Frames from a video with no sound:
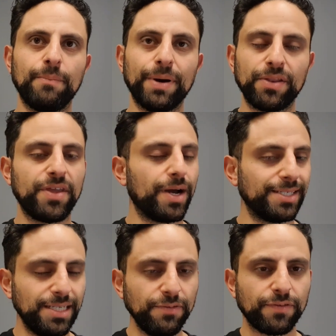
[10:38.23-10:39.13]
But the
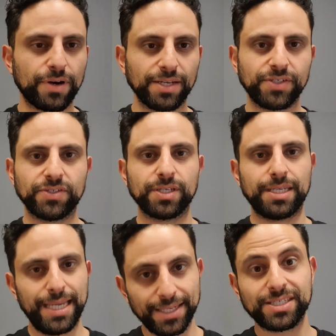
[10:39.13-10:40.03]
idea for us is to,
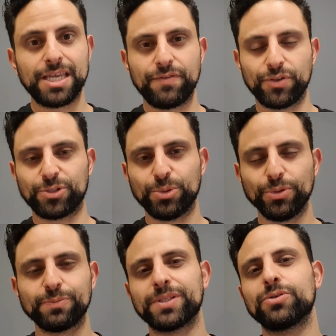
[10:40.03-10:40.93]
yes, give you the
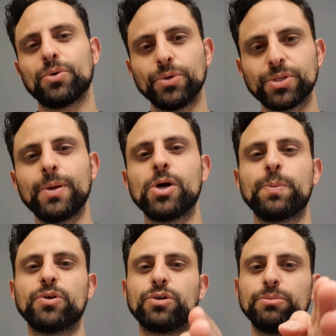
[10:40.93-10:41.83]
tools, but to also
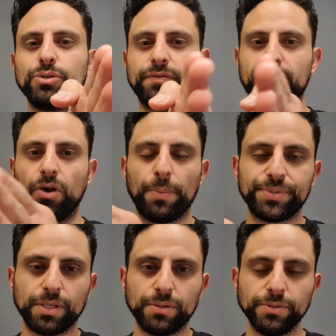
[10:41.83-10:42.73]
help you remove the
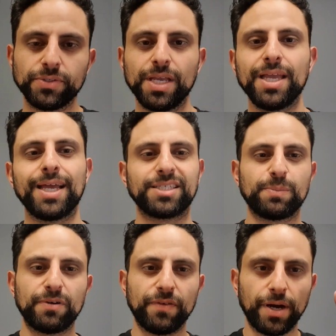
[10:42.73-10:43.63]
obstacles and
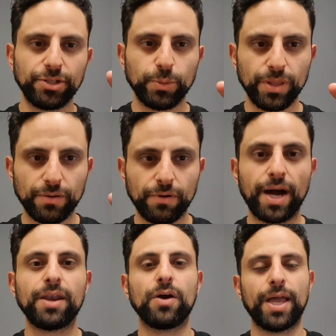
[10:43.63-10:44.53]
to provide you with the
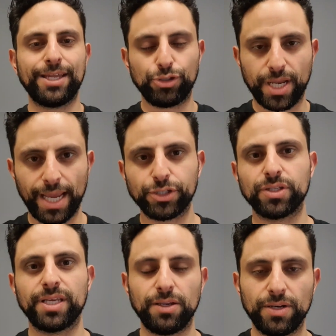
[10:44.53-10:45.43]
right
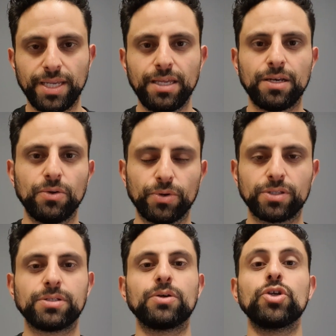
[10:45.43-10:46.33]
education that you need in
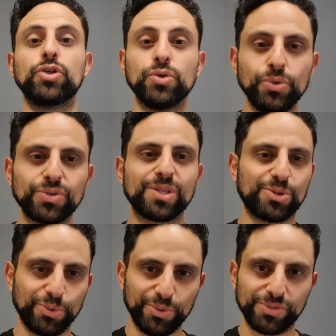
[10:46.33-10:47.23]
order to use the
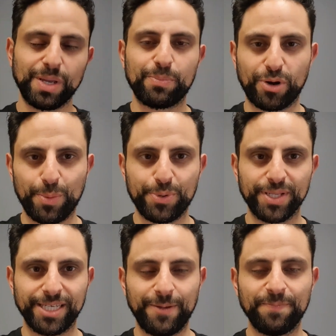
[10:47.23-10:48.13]
tools
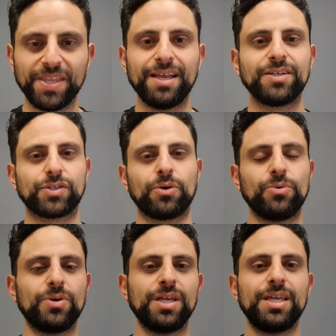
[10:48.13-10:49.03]
appropriately.
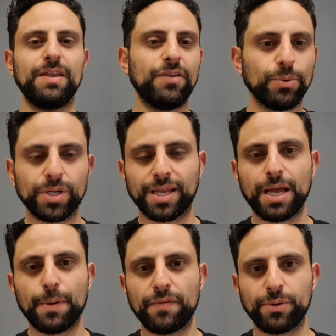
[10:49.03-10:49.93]
So if you were to
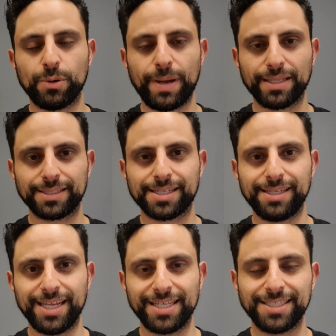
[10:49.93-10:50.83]
come over to a Balance
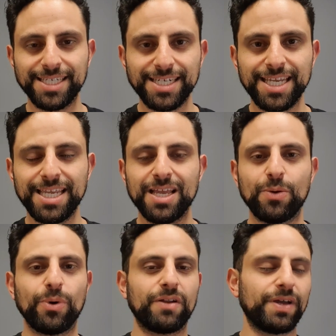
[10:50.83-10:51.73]
clinic in Sydney,
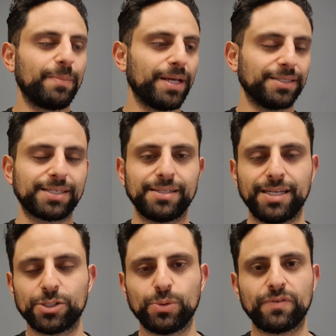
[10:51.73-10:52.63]
one of our Balance
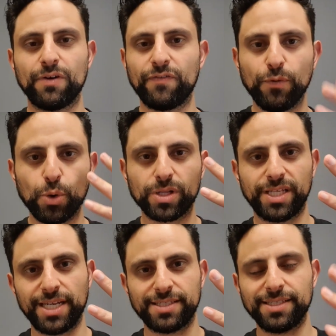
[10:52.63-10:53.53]
clinics, we've got 4
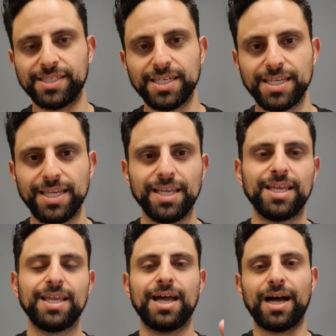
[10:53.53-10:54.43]
clinics in Sydney,
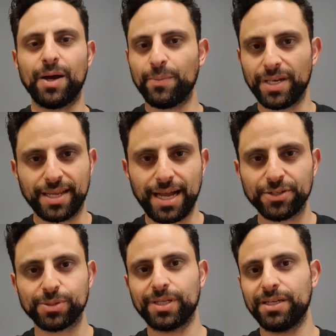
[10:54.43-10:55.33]
in
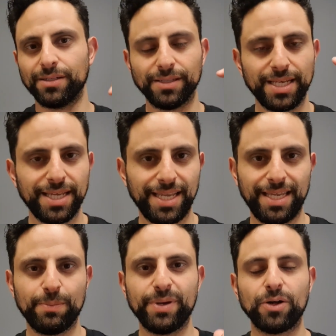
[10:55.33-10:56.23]
Castle Hill,
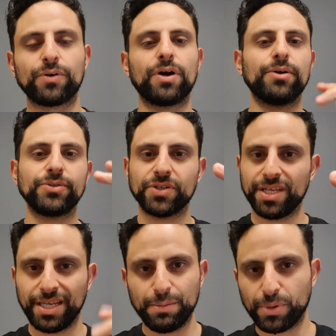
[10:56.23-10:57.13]
in
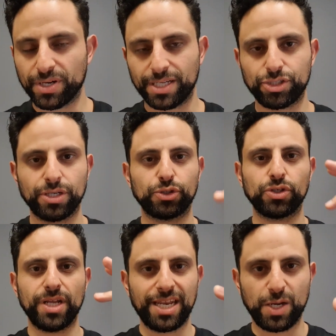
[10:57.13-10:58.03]
Belrose, in Bondi
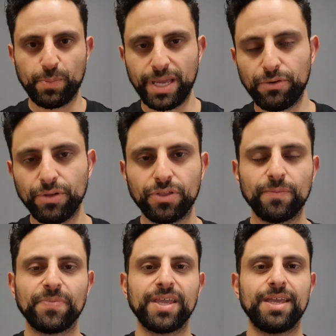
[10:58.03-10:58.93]
Junction, and in
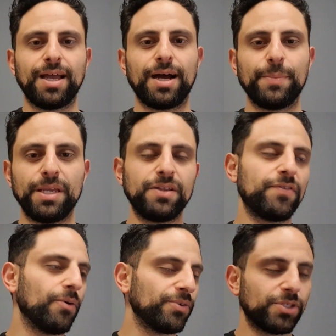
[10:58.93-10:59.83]
Penrith. And
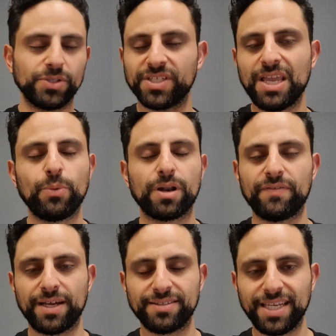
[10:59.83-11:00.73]
if you were to see one
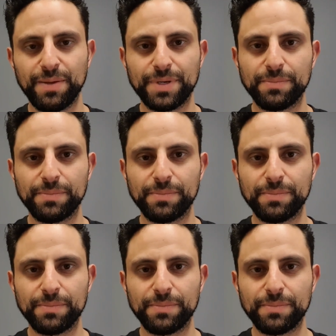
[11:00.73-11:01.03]
of our team